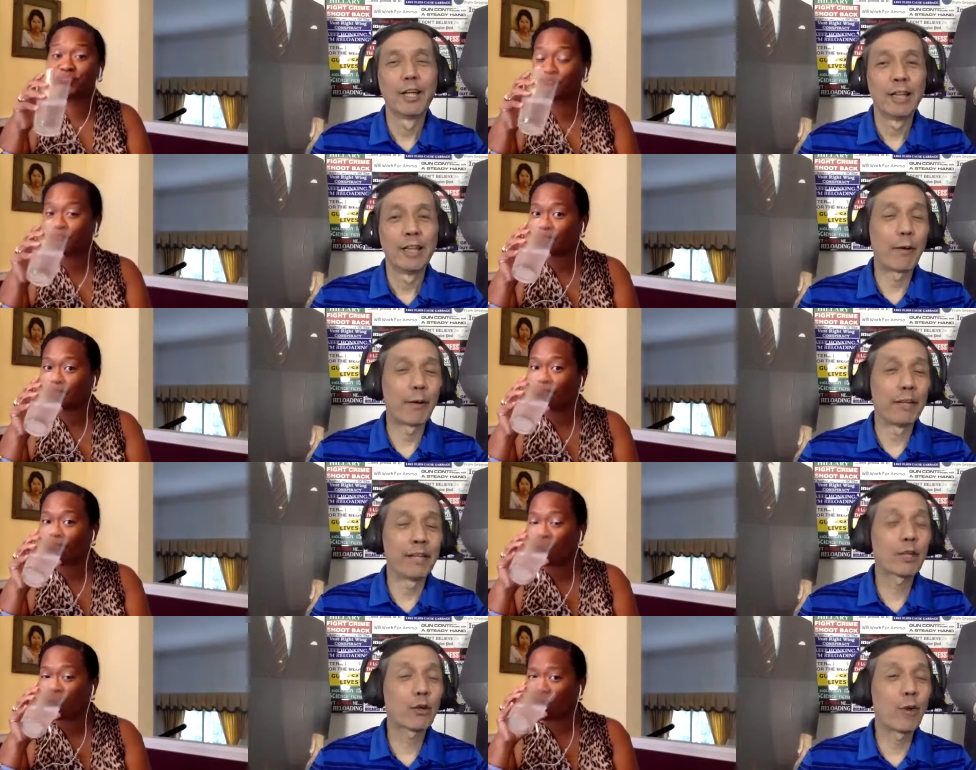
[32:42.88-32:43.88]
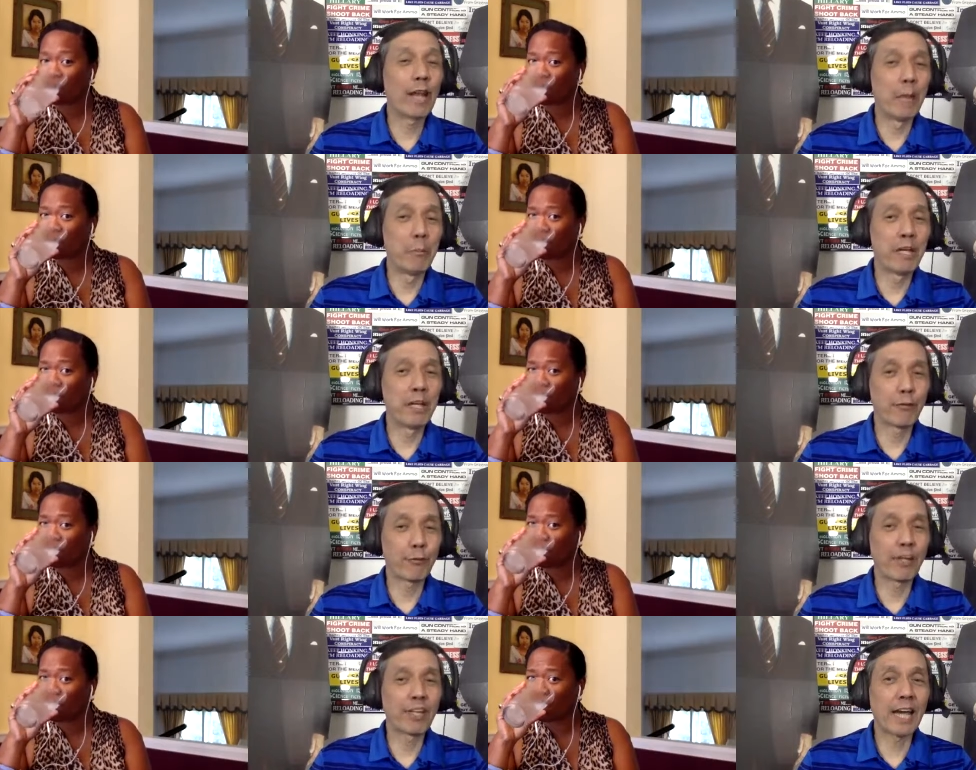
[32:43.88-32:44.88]
Speaker 1: now it did create a media
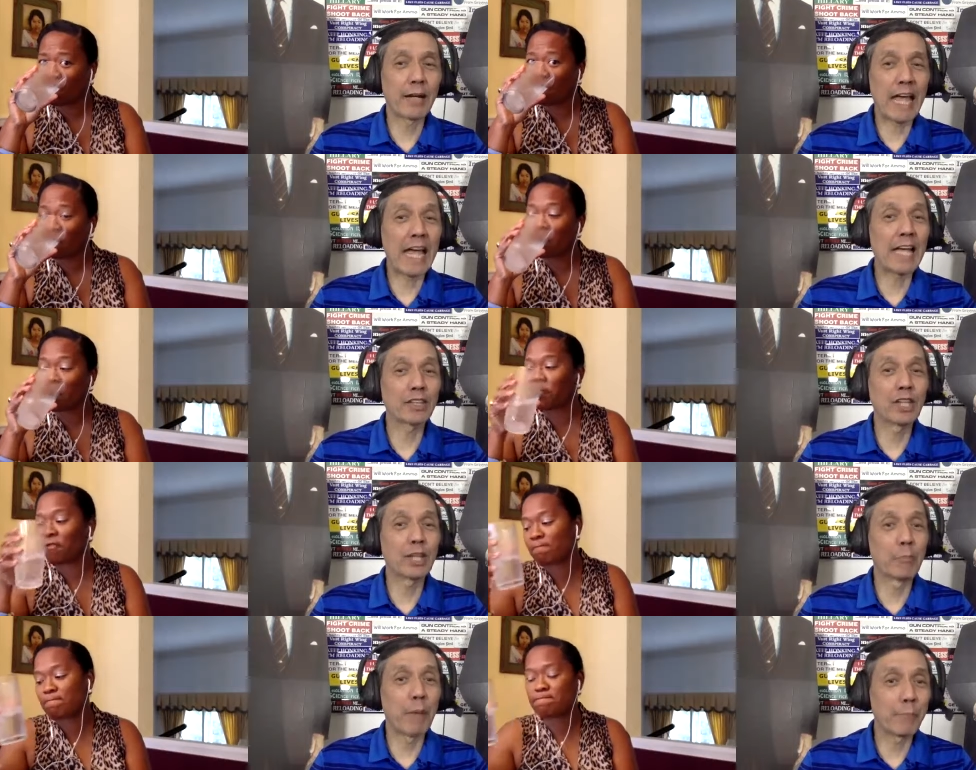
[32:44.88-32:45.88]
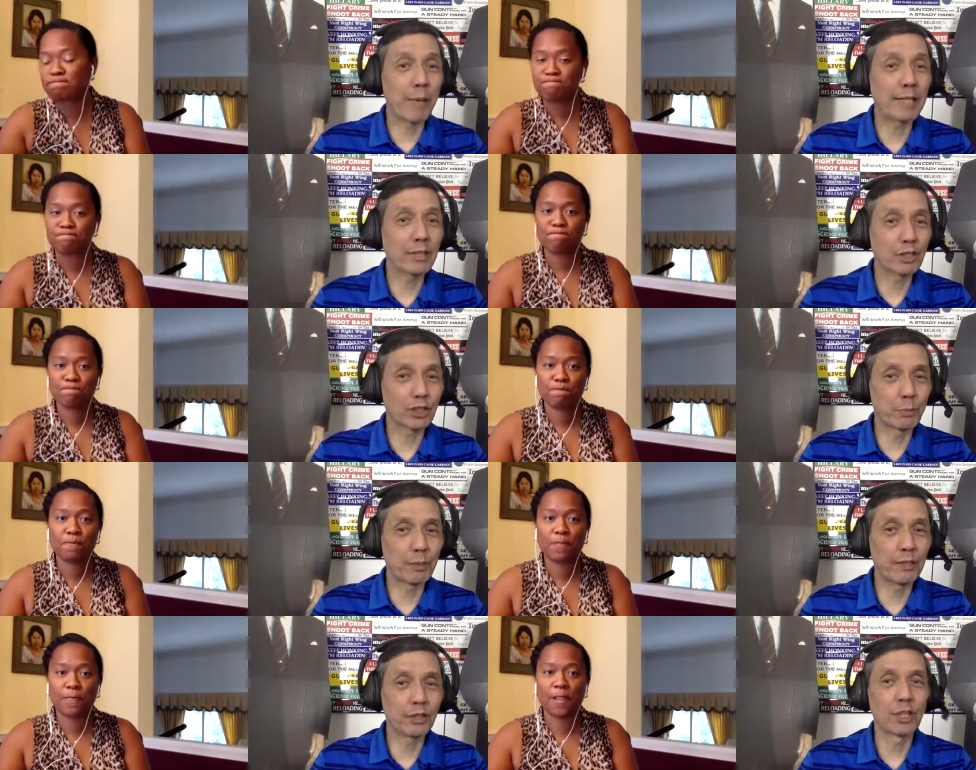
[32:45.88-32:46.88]
freakout, as did Mike Pence's
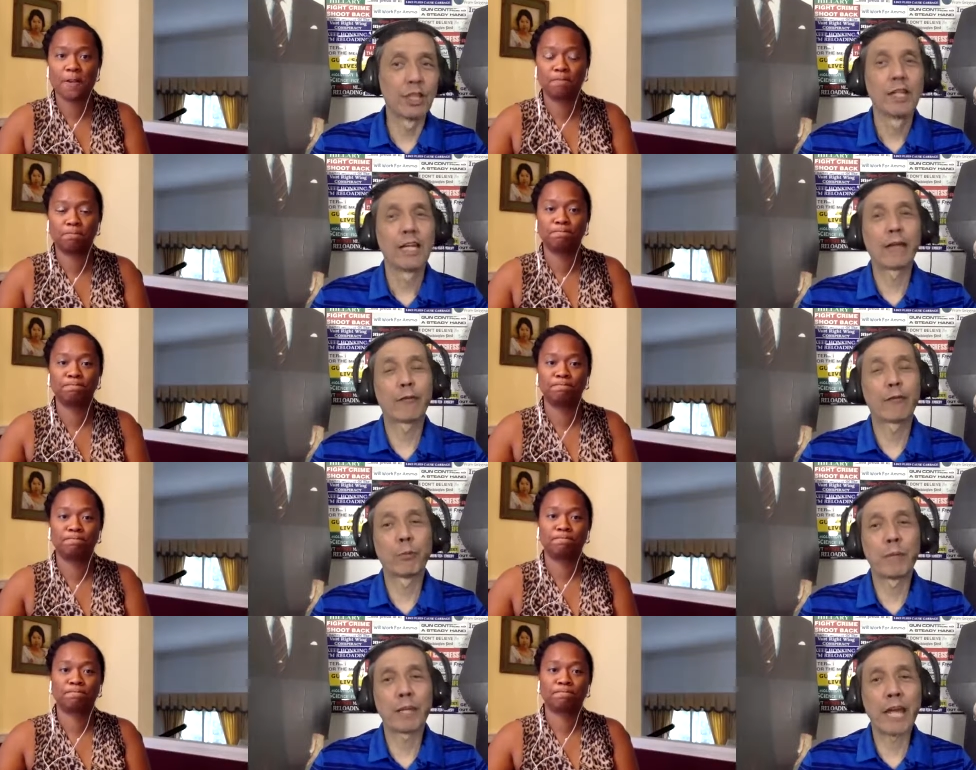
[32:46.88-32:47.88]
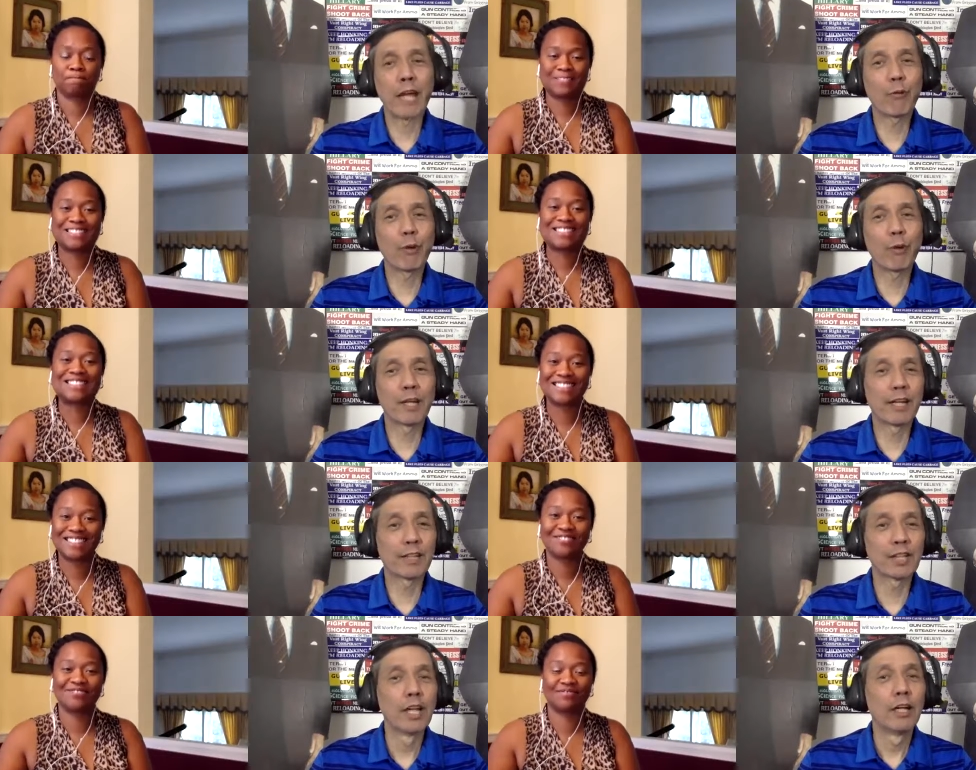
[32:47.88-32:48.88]
speech at Fort McHenry,
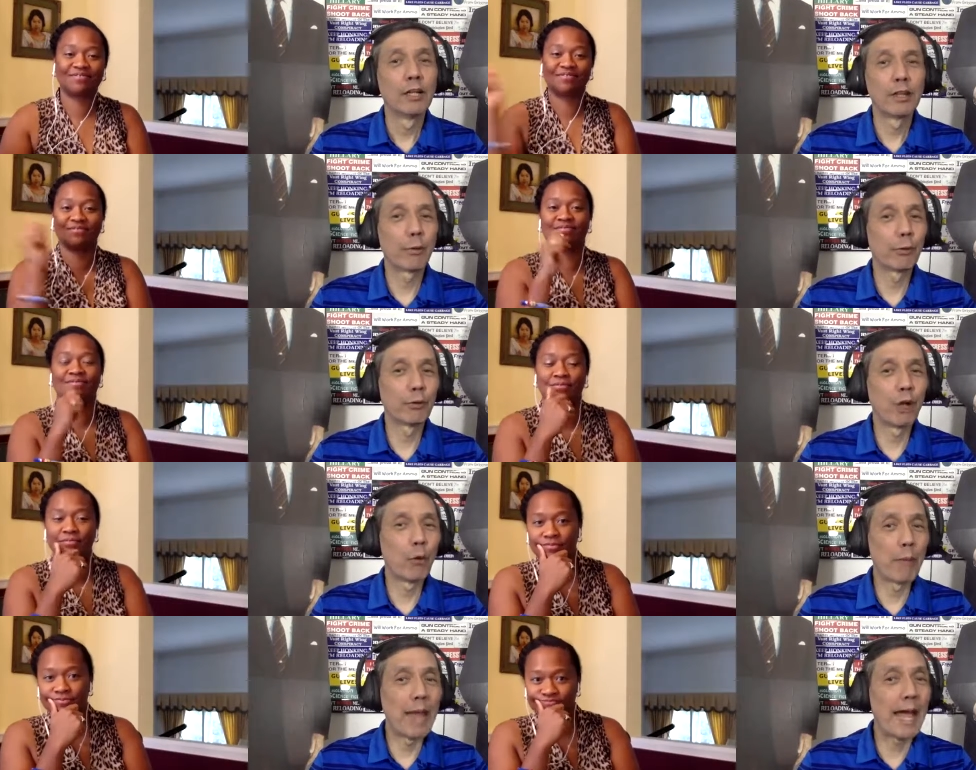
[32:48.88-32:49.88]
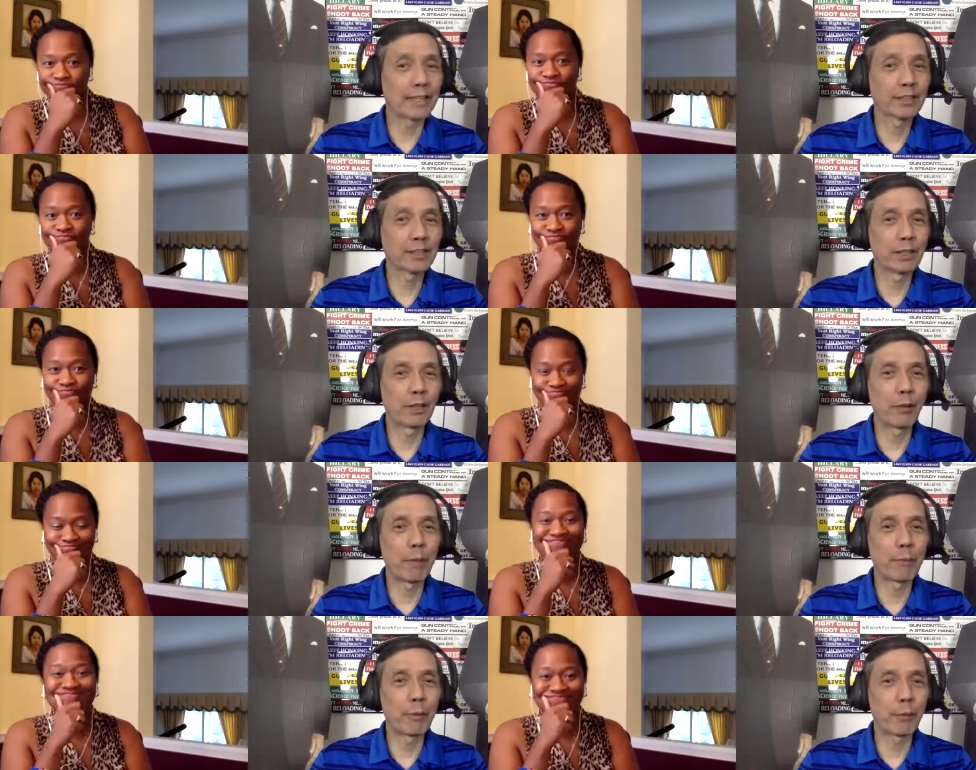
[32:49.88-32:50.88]
because there were no masks. You know, there are
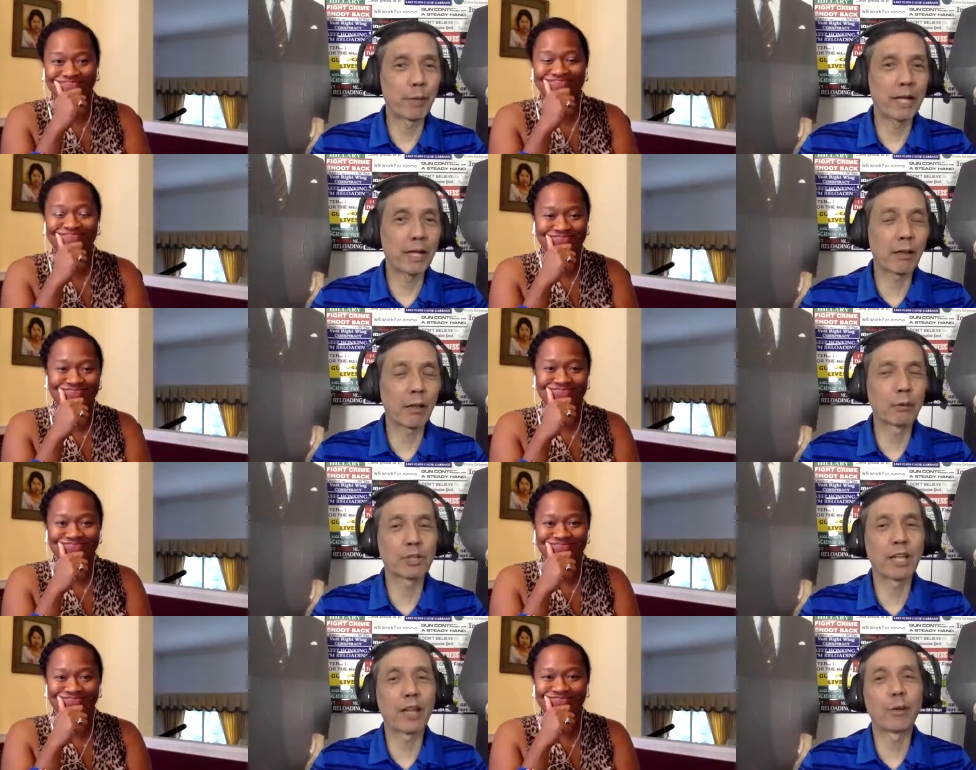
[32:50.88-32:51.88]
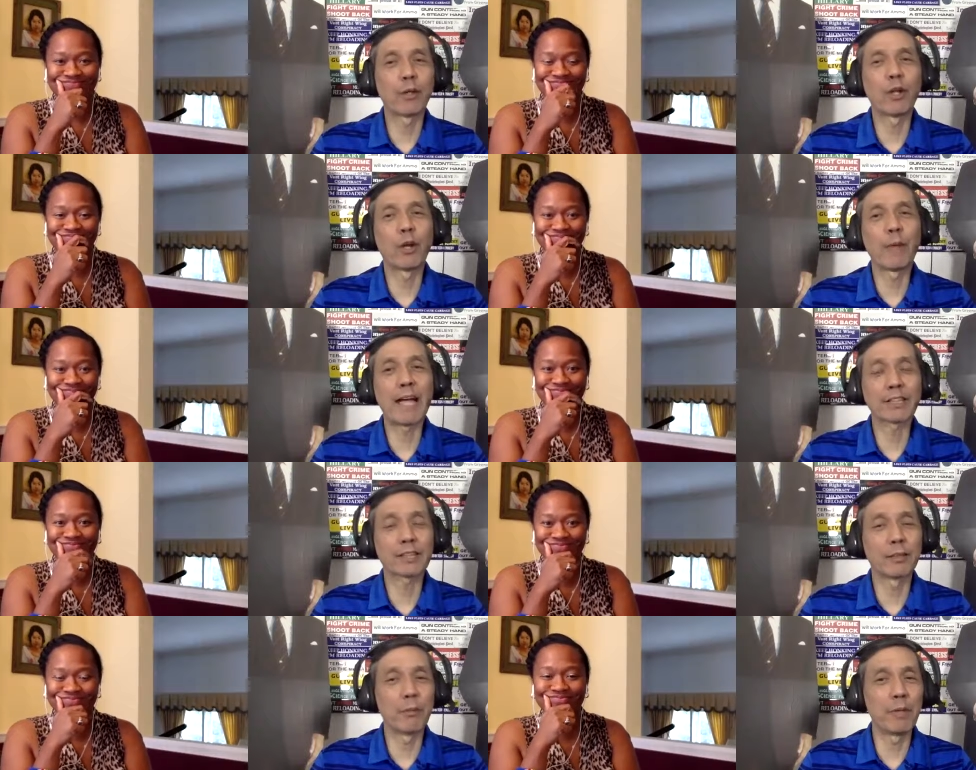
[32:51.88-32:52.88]
people that were kind of close together and no mask,
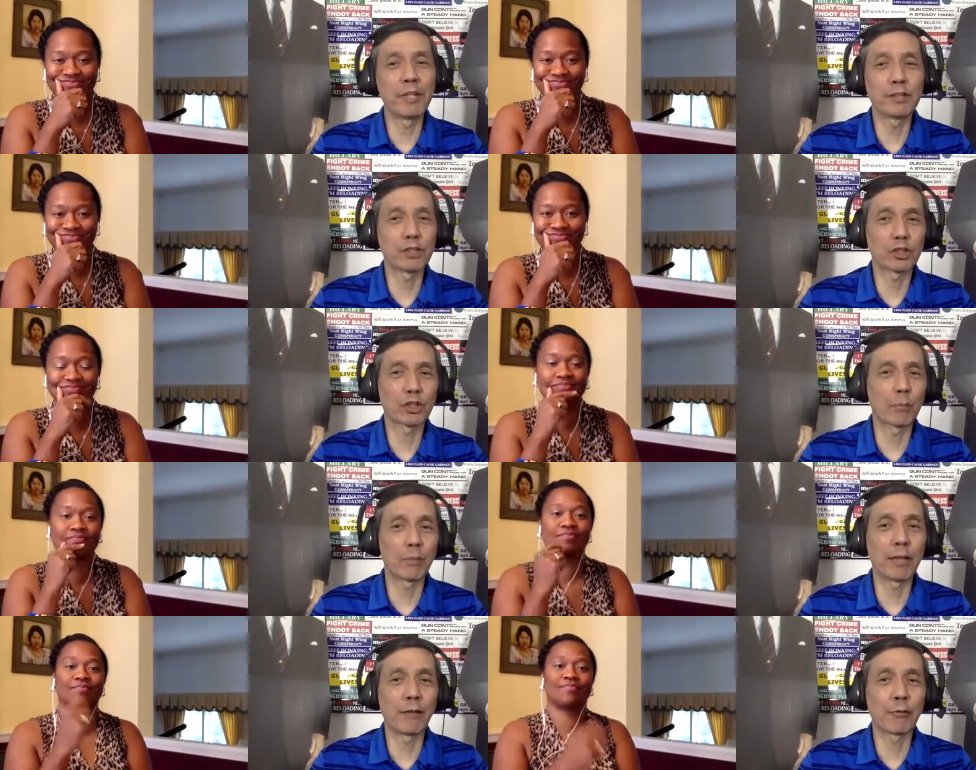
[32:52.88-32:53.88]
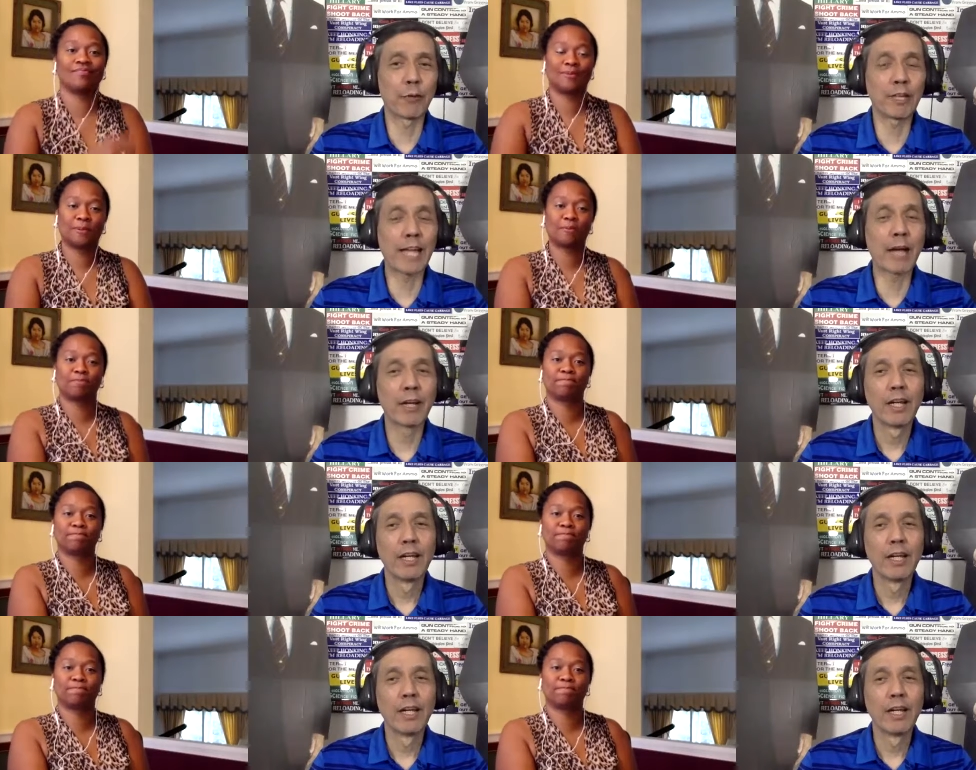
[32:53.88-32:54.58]
and the media just completely freaked out.